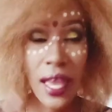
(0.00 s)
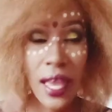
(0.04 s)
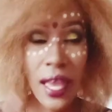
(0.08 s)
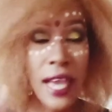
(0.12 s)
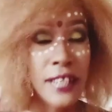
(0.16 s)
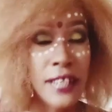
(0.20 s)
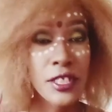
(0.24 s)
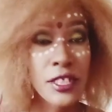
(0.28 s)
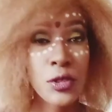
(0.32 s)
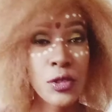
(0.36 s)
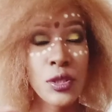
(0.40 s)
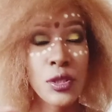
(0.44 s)

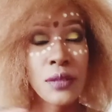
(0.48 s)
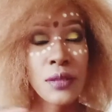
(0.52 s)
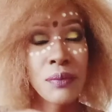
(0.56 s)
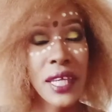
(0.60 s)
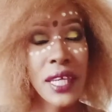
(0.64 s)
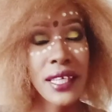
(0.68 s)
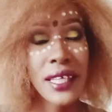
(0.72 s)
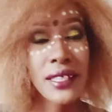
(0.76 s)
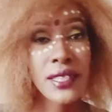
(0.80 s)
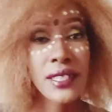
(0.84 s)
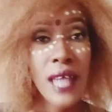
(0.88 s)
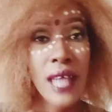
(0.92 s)
and it will
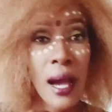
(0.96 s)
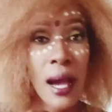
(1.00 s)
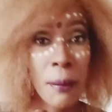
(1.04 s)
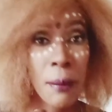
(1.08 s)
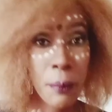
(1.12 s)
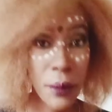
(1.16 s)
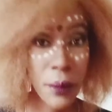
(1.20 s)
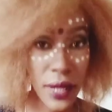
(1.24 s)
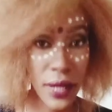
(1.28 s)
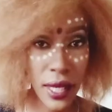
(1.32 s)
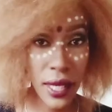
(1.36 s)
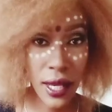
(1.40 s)
make it
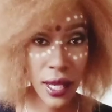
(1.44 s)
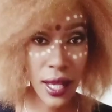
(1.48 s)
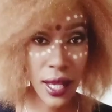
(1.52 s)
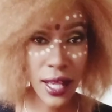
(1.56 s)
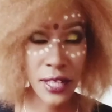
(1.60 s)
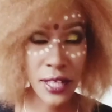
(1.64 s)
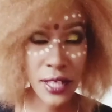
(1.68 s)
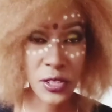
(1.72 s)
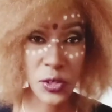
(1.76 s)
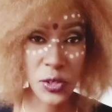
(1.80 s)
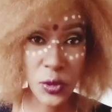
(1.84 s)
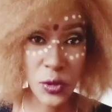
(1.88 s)
appear
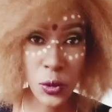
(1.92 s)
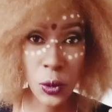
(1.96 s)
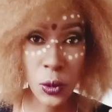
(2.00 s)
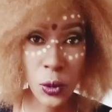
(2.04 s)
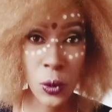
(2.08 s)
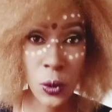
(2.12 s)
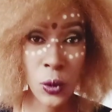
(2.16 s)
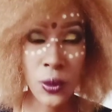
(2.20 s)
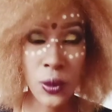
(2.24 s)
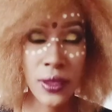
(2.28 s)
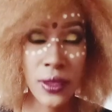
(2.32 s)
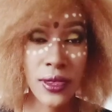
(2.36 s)
as
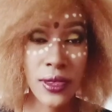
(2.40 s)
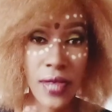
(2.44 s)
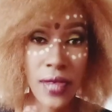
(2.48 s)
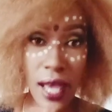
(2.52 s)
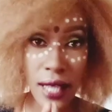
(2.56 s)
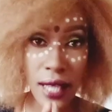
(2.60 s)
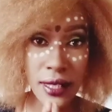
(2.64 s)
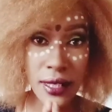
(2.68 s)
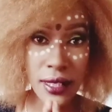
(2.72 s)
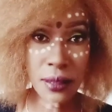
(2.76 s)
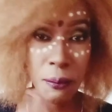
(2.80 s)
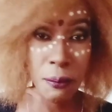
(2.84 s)
though
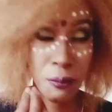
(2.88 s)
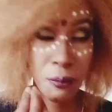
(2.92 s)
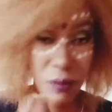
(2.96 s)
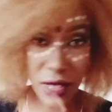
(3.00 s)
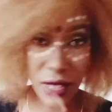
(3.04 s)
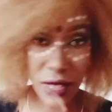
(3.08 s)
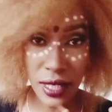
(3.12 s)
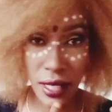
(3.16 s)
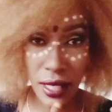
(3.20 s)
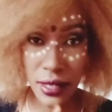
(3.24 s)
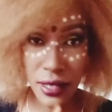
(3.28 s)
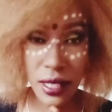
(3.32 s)
that
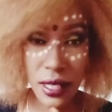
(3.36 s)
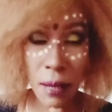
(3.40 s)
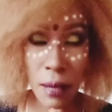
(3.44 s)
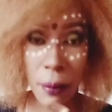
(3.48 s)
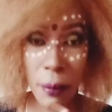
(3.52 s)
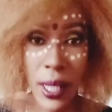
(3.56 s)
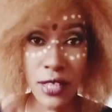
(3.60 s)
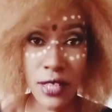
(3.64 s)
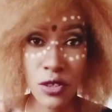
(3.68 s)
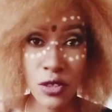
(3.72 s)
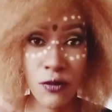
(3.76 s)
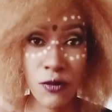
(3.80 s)
center
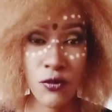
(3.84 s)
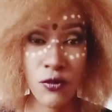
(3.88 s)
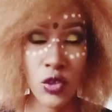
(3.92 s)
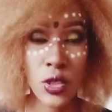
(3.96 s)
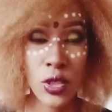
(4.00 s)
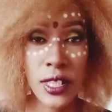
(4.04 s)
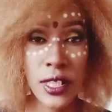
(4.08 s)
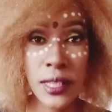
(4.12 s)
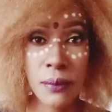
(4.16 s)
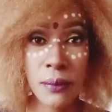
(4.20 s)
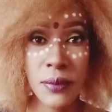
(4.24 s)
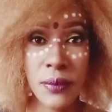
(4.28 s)
part of your
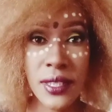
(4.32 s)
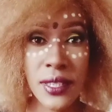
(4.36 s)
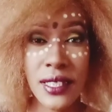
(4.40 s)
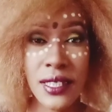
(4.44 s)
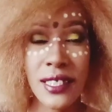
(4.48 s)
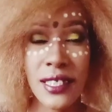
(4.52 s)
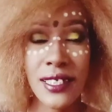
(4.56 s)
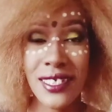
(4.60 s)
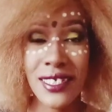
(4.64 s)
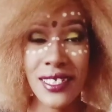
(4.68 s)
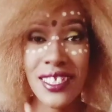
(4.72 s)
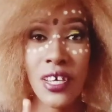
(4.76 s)
lips
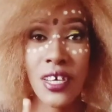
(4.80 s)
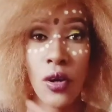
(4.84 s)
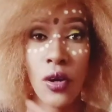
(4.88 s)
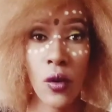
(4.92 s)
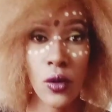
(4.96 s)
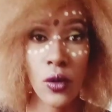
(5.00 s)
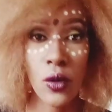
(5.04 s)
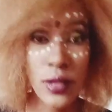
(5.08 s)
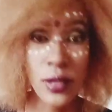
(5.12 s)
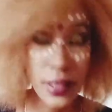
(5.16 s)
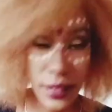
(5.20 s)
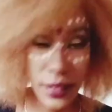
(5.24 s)
is the
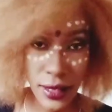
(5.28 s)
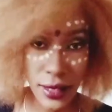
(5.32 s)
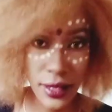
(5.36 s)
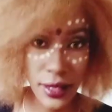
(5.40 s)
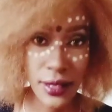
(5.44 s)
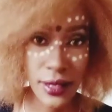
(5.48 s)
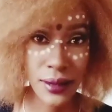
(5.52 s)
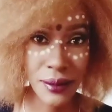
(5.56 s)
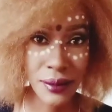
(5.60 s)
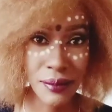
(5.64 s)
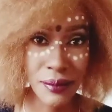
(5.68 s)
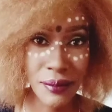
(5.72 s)

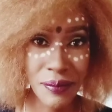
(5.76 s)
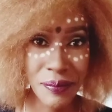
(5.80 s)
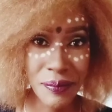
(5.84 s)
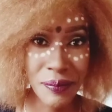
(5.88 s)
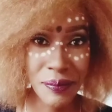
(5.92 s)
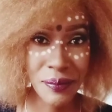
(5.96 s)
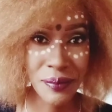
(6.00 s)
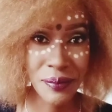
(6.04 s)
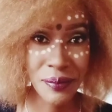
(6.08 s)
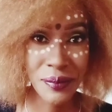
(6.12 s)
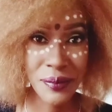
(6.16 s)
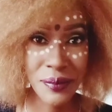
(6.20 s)
only
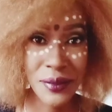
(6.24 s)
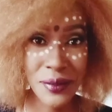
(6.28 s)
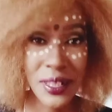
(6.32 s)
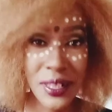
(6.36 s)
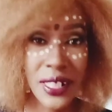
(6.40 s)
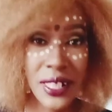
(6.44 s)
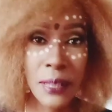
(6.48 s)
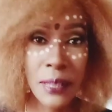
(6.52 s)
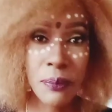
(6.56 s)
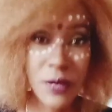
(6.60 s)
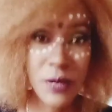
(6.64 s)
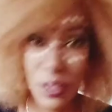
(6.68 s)

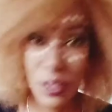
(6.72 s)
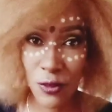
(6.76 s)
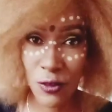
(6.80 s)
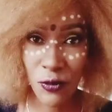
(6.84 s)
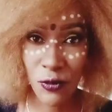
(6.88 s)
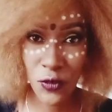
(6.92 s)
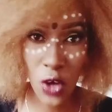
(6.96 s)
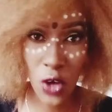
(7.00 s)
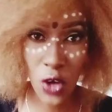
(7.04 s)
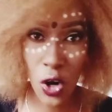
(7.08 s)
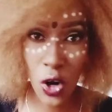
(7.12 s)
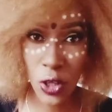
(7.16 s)
lips
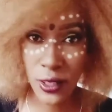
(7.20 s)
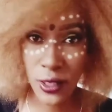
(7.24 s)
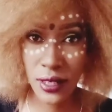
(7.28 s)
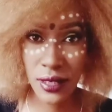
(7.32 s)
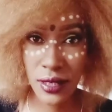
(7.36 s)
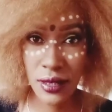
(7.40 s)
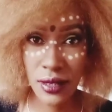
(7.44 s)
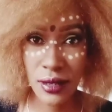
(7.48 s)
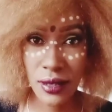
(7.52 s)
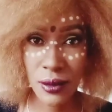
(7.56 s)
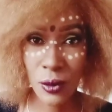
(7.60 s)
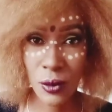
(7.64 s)
you've got,
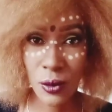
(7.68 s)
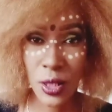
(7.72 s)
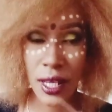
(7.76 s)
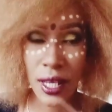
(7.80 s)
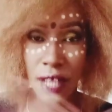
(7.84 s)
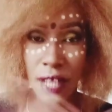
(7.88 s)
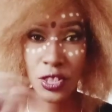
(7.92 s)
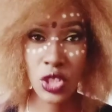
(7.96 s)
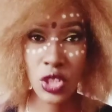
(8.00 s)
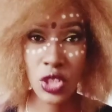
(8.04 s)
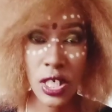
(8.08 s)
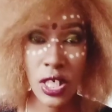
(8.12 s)
when
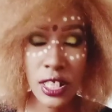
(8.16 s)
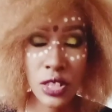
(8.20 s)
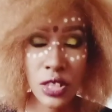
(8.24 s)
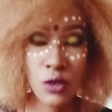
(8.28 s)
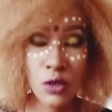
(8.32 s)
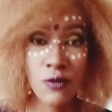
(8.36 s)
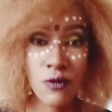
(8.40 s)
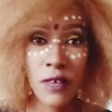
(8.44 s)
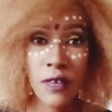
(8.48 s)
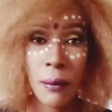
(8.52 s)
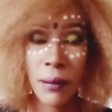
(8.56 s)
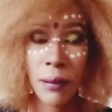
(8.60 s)
actually
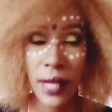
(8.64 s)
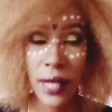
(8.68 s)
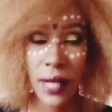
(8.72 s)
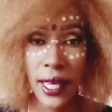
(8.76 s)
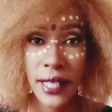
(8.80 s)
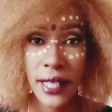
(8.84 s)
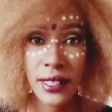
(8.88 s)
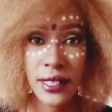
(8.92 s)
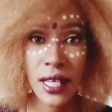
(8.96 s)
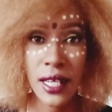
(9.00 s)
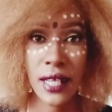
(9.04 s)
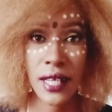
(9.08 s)
you've
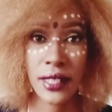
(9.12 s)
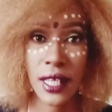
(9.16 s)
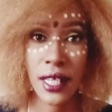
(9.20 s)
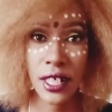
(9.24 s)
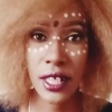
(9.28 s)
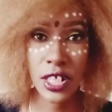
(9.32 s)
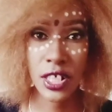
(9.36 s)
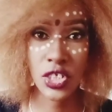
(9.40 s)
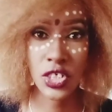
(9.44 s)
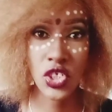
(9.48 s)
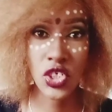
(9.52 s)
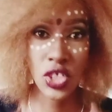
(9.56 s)
applied a
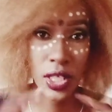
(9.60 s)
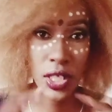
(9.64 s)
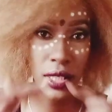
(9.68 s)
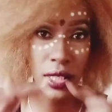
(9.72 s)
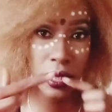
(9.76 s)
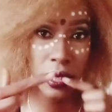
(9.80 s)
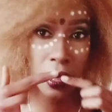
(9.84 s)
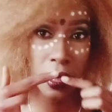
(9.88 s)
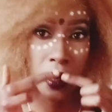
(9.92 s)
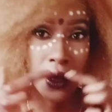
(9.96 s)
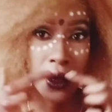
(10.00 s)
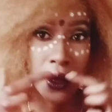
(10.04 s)
darker
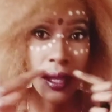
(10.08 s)
shade